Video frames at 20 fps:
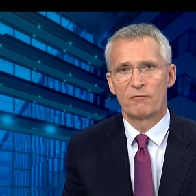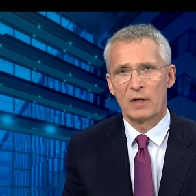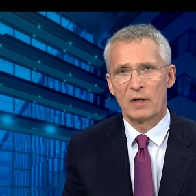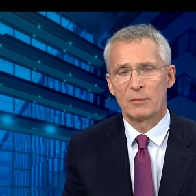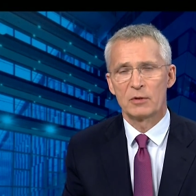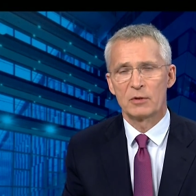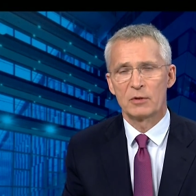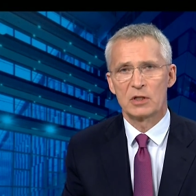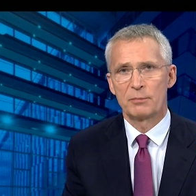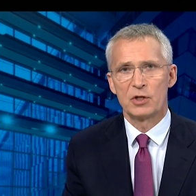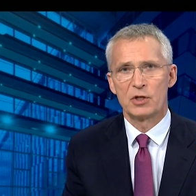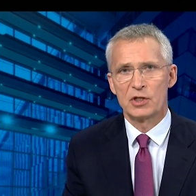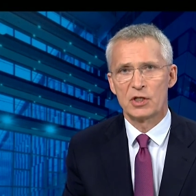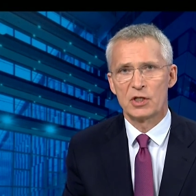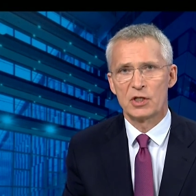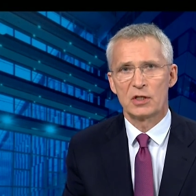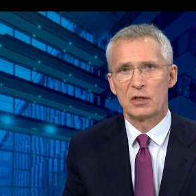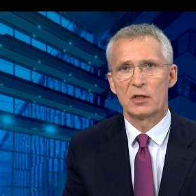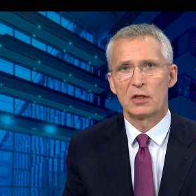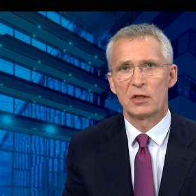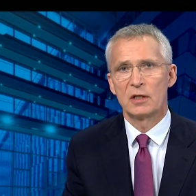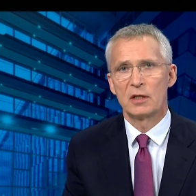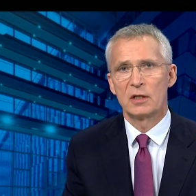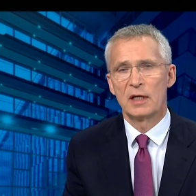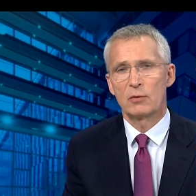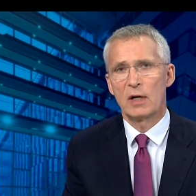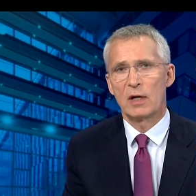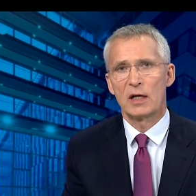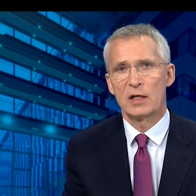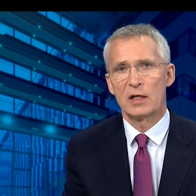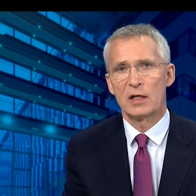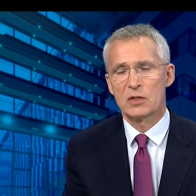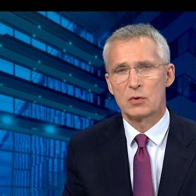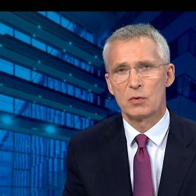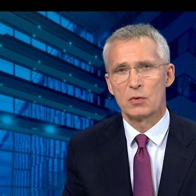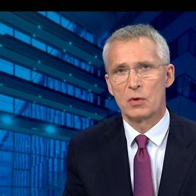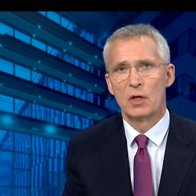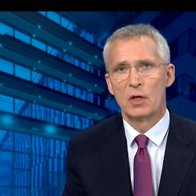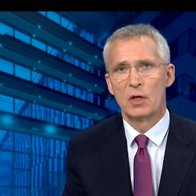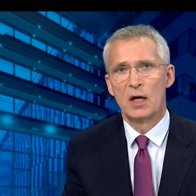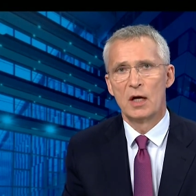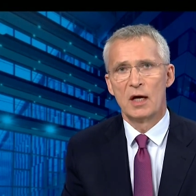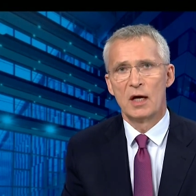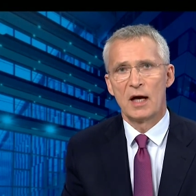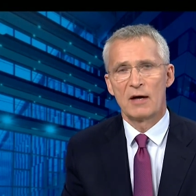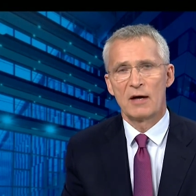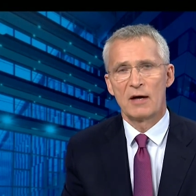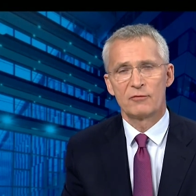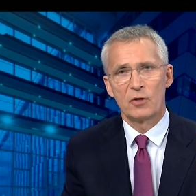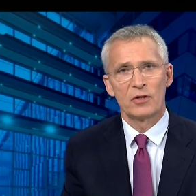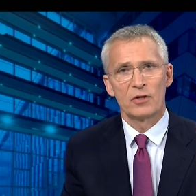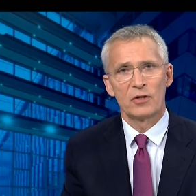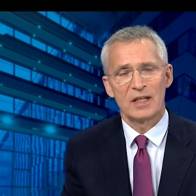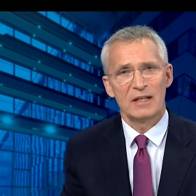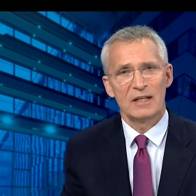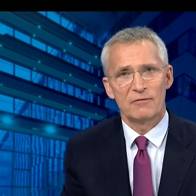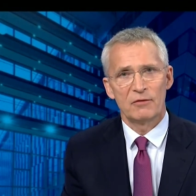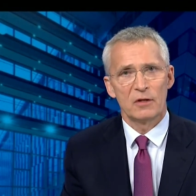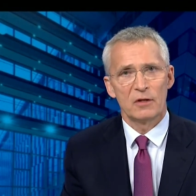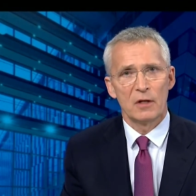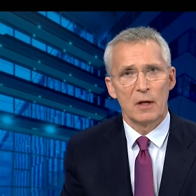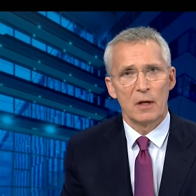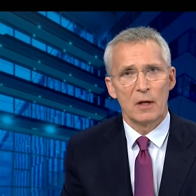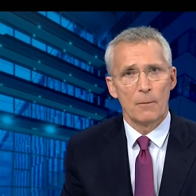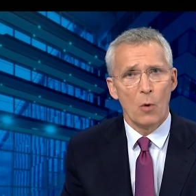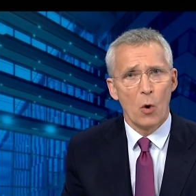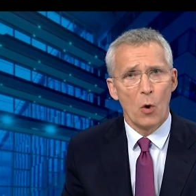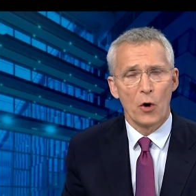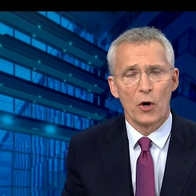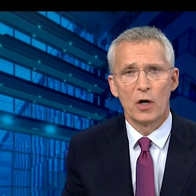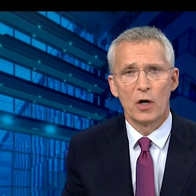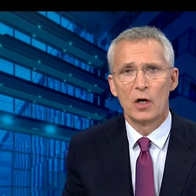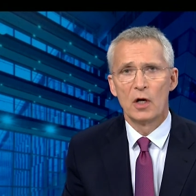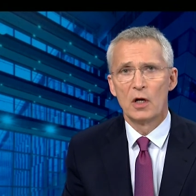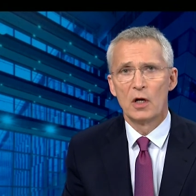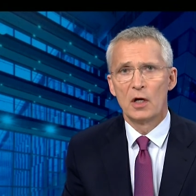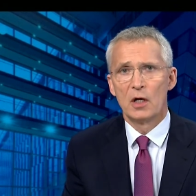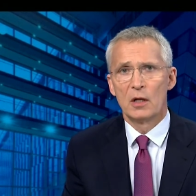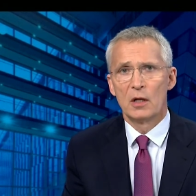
very much appreciated NATO allies to have done even more.